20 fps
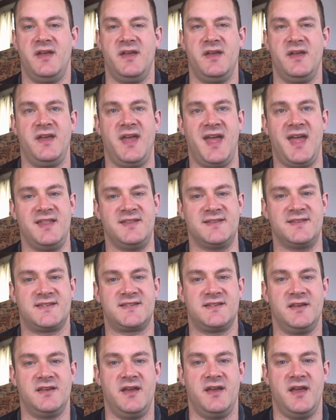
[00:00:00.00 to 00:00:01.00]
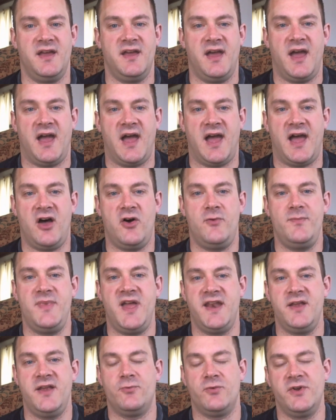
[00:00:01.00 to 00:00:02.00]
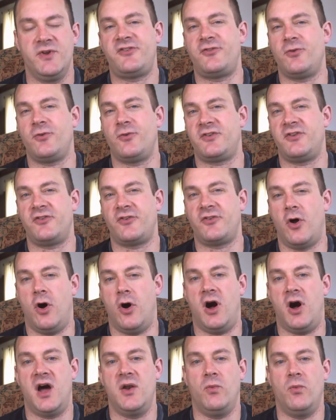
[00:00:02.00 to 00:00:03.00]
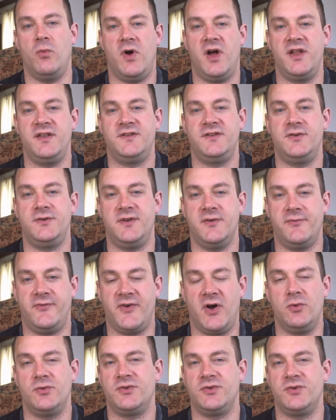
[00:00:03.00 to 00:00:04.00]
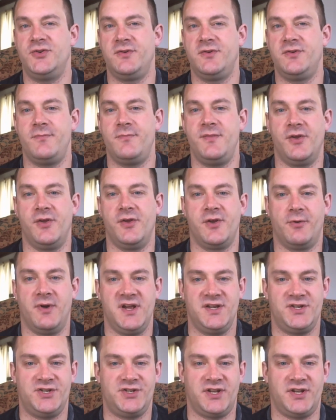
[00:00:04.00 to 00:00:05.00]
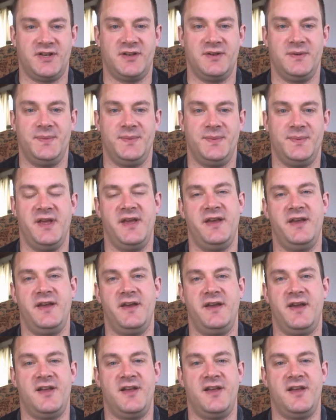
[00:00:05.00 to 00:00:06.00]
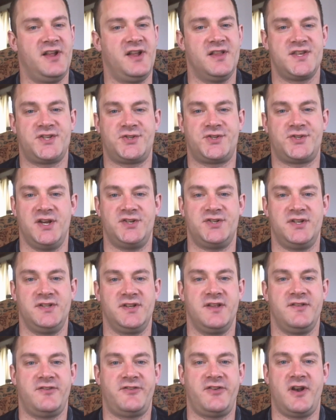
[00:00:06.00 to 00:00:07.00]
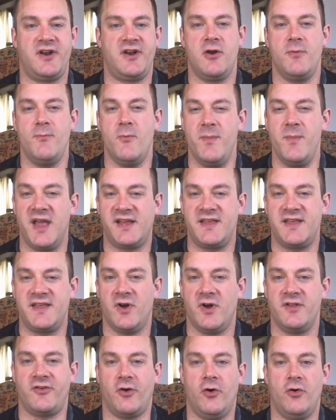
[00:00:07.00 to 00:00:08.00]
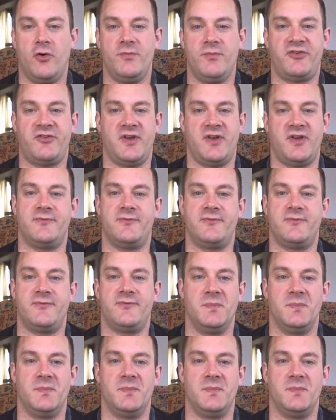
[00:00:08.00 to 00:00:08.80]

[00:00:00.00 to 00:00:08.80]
Hence, how many resources ought one to devote to its amelioration? As an illustration, consider making one's home safer.